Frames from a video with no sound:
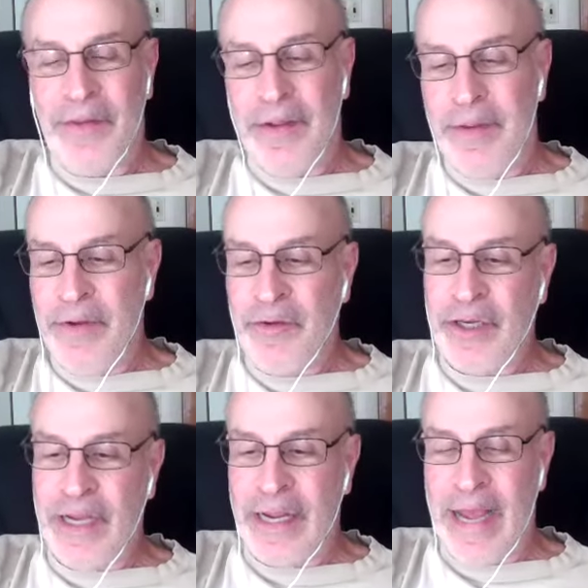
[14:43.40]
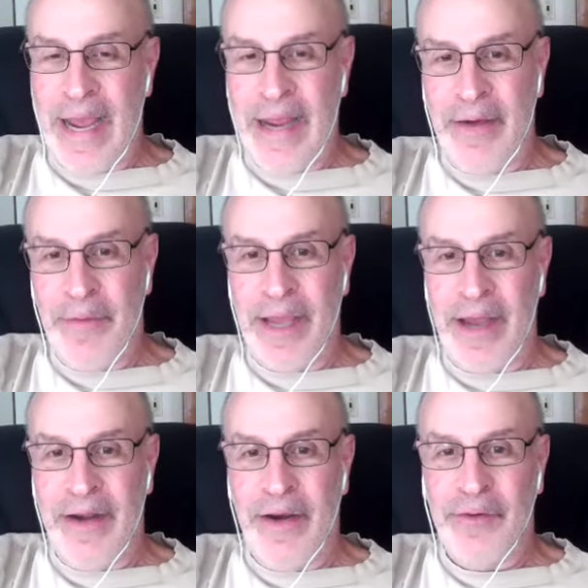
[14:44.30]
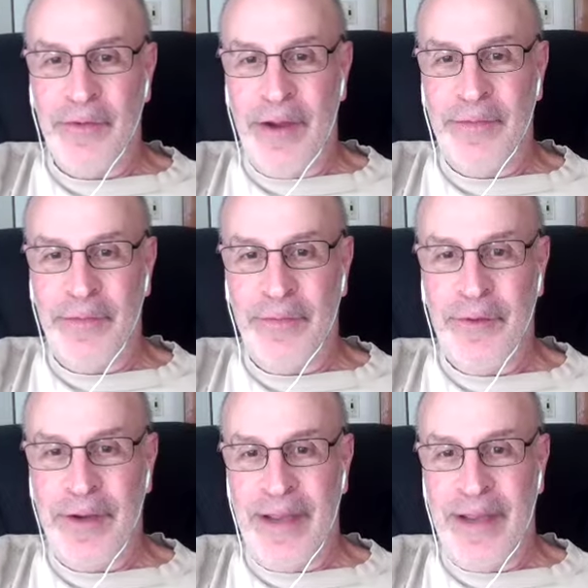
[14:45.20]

the Michigan guy. We got an undrafted free